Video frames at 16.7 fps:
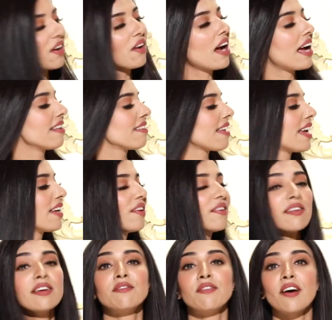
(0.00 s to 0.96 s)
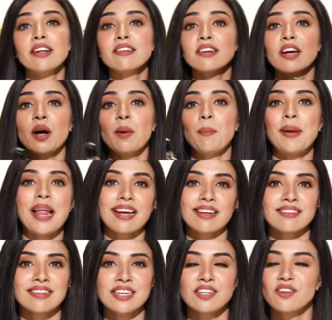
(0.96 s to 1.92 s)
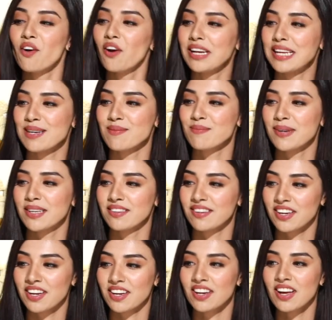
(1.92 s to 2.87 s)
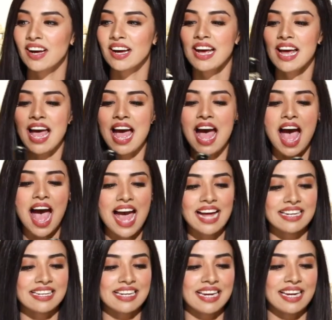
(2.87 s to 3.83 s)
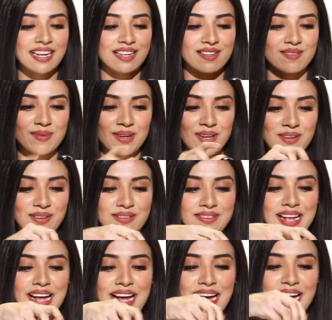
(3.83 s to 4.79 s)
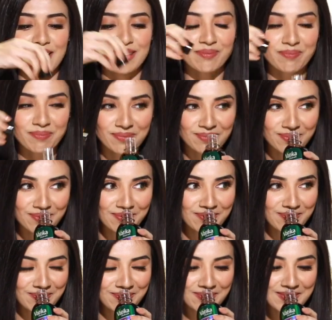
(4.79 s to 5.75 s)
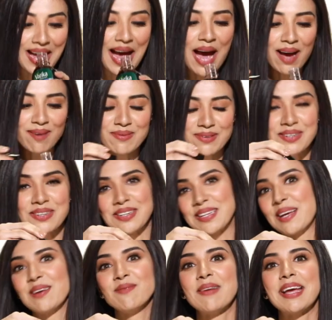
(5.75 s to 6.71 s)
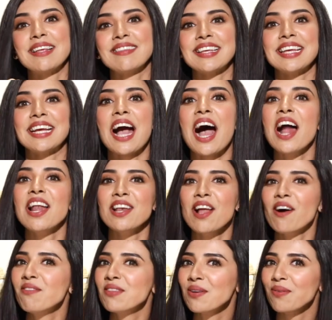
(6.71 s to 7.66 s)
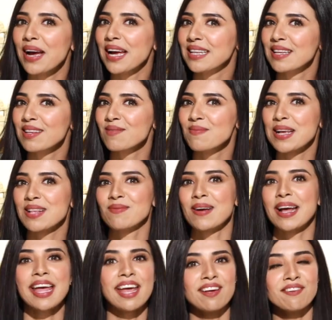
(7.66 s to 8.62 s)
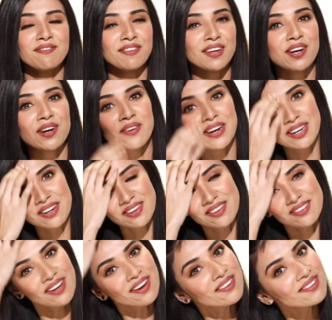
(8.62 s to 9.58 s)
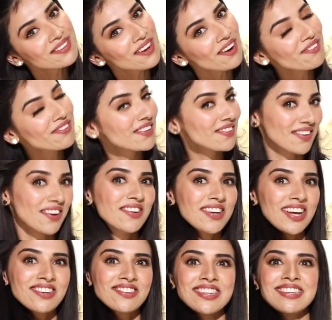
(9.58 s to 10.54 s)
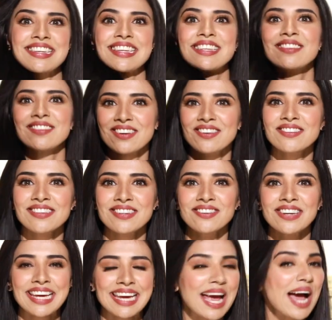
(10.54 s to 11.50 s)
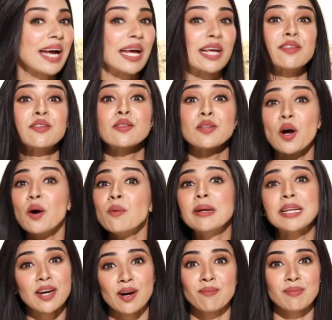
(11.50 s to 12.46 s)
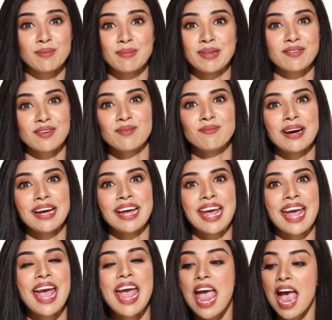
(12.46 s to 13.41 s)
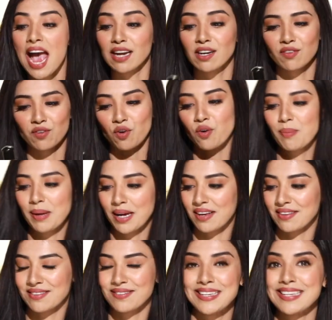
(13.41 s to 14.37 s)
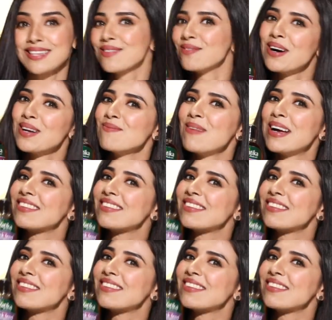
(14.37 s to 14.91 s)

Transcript: So guys, I use the Vatika Black Seed Oil in particular and it smells Absolutely amazing. I love the way this makes my hair feel. It looks so soft, so luscious and so silky. I get so many compliments on my hair and it's all because of this one